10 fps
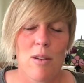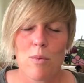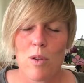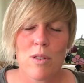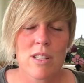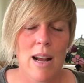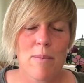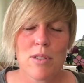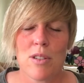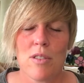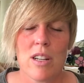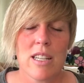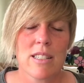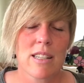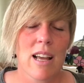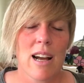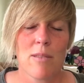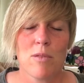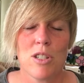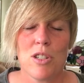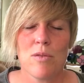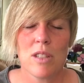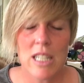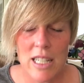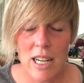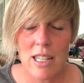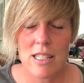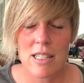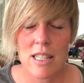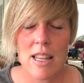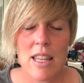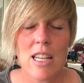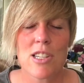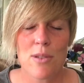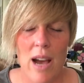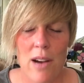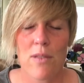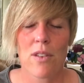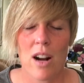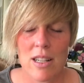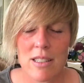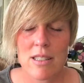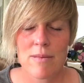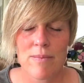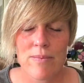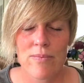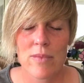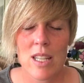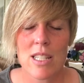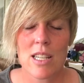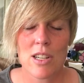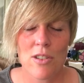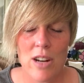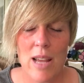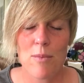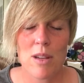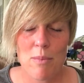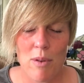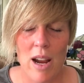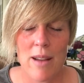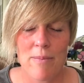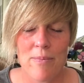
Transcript: roles and opportunities, God, would you lead us into the things you have for us? It's in your name we pray.